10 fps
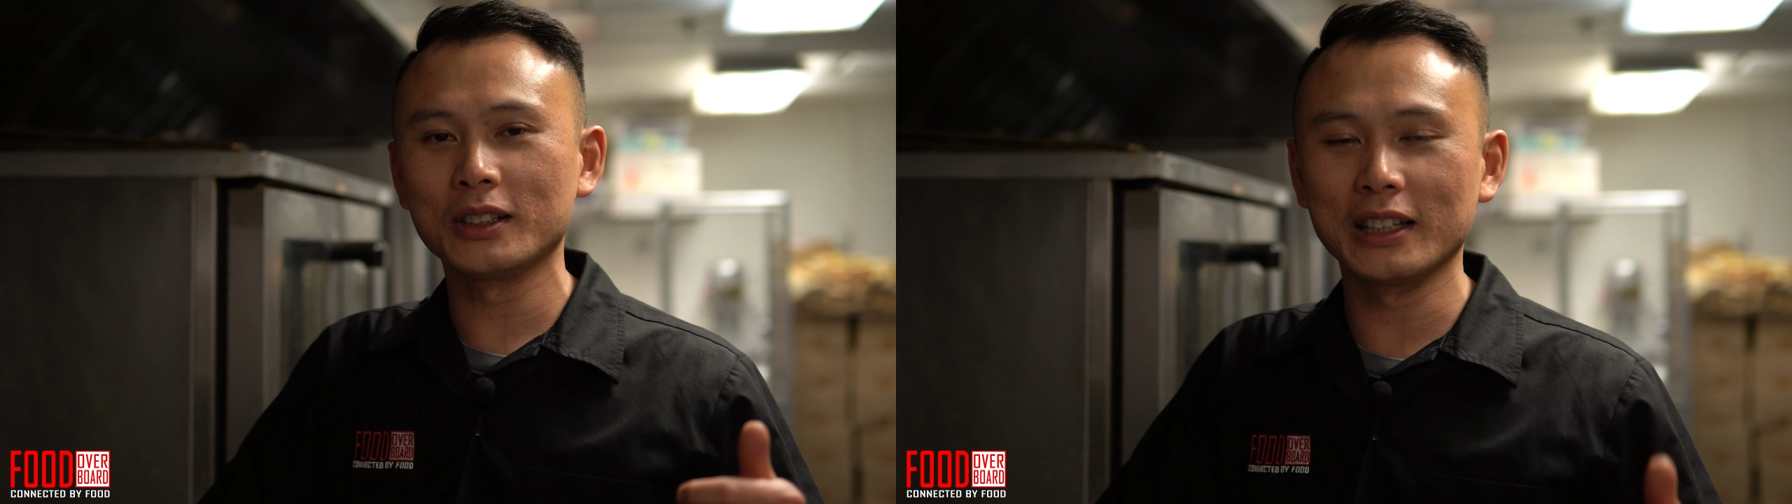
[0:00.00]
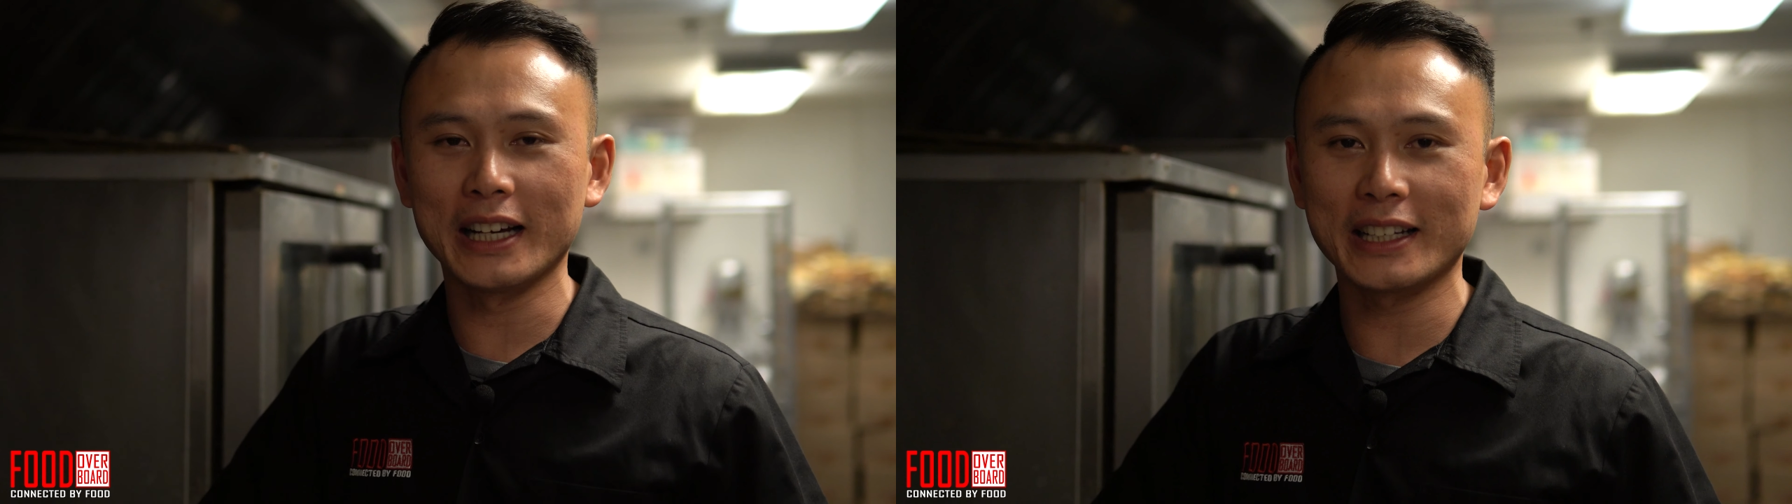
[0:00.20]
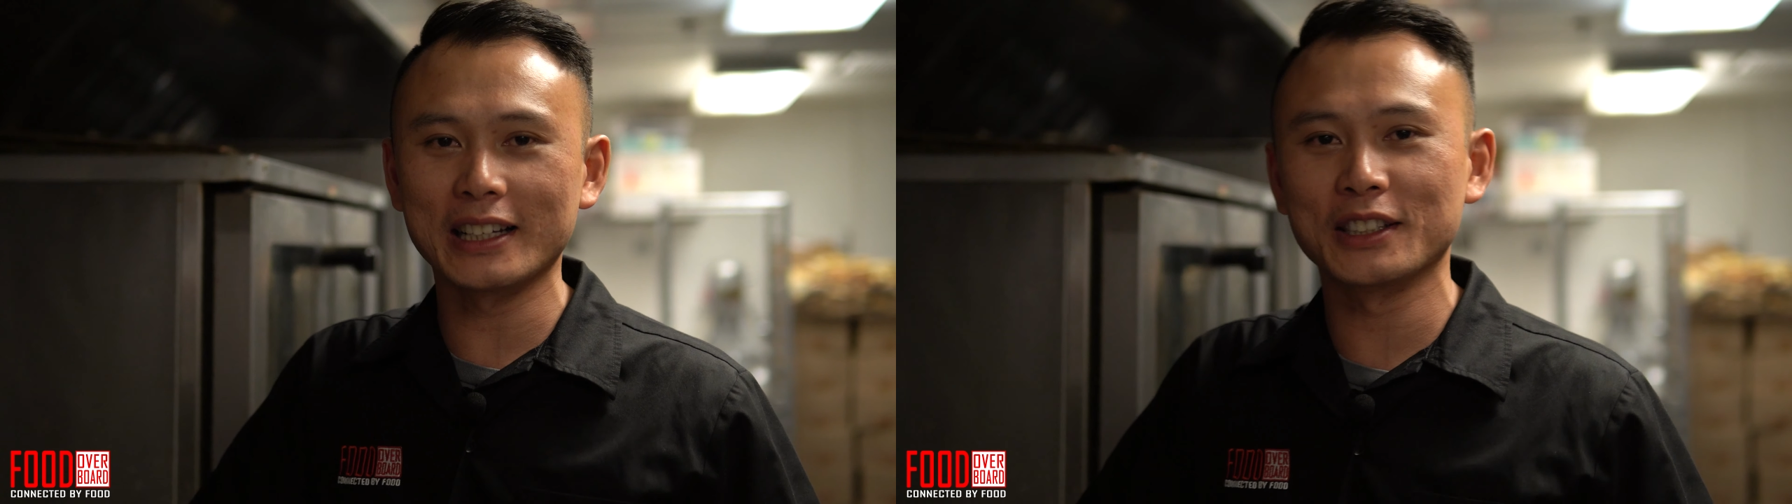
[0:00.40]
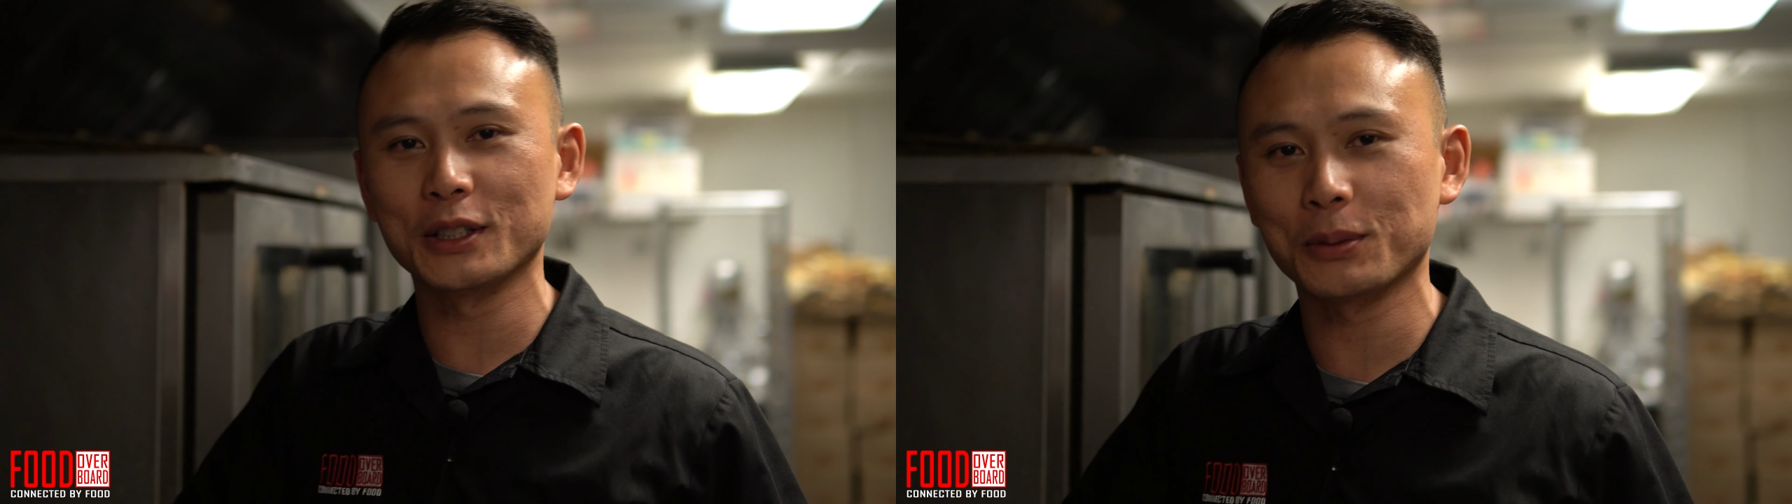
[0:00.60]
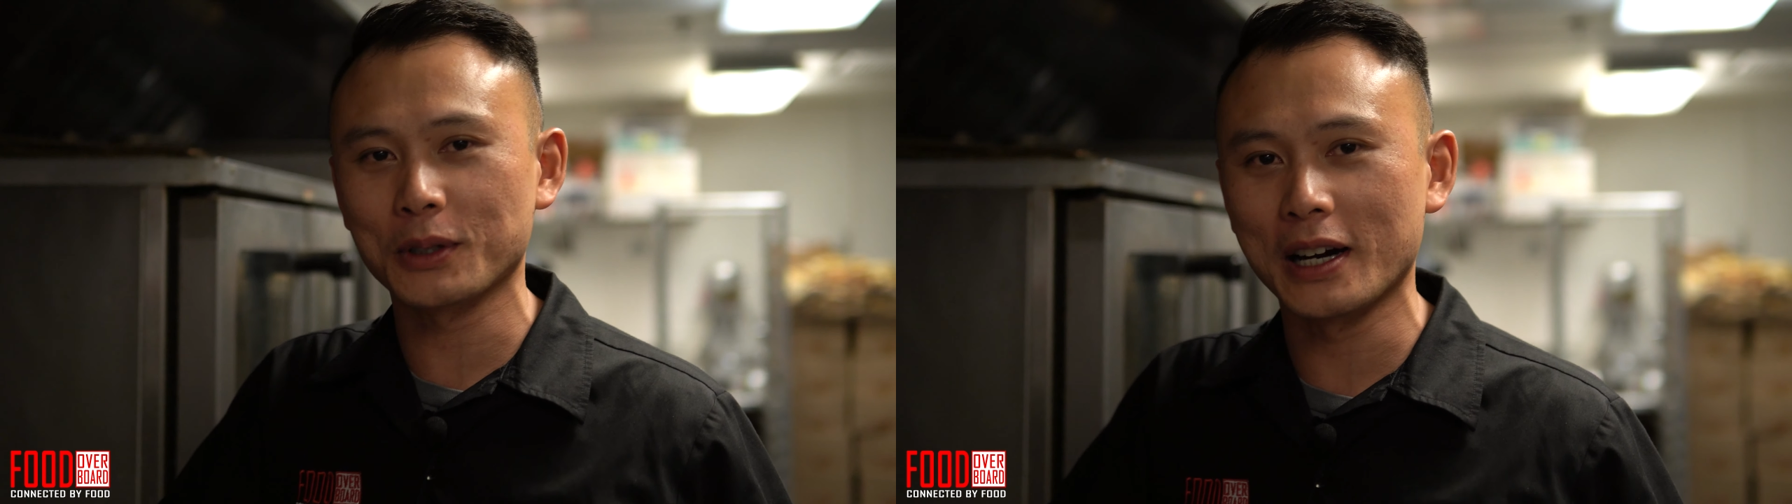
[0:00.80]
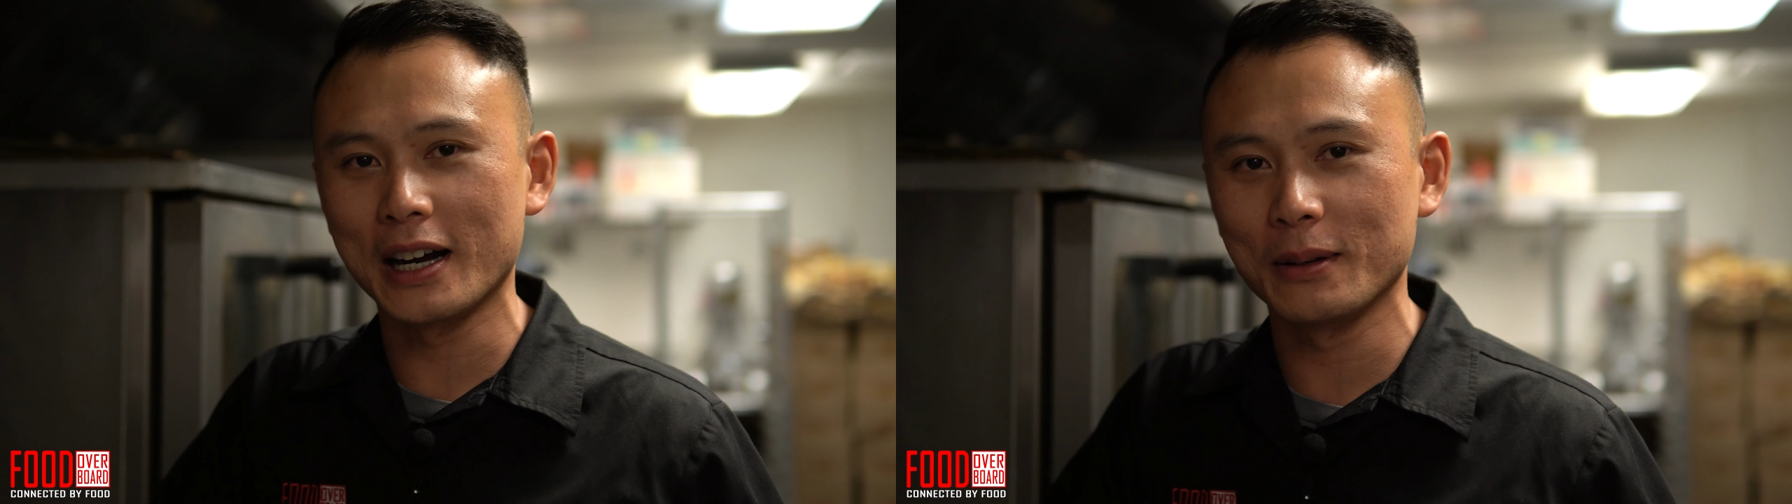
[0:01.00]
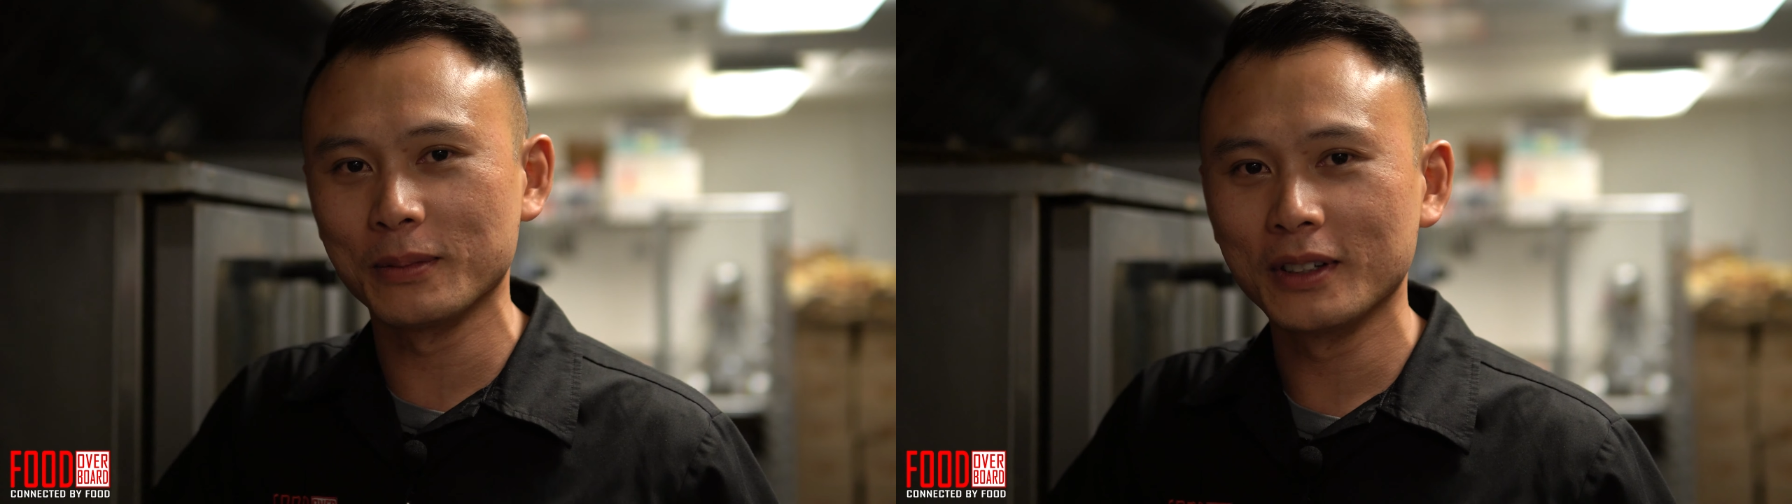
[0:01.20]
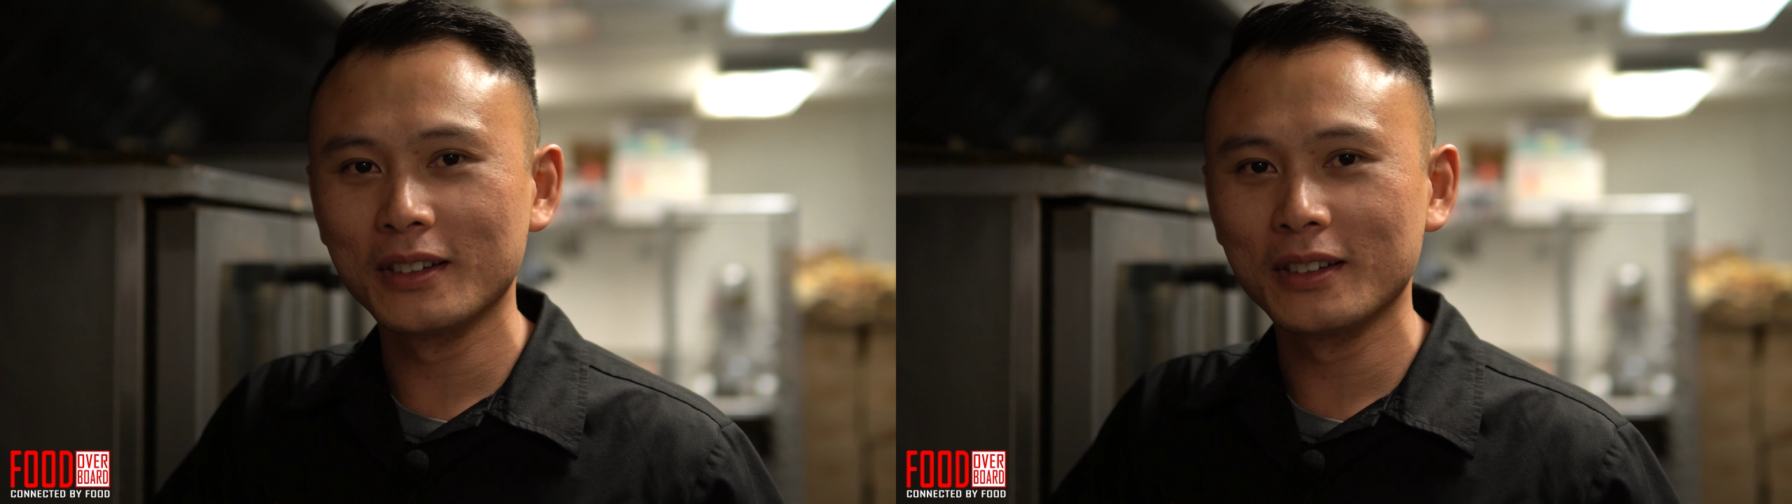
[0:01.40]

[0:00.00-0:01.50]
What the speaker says: like, and subscribe.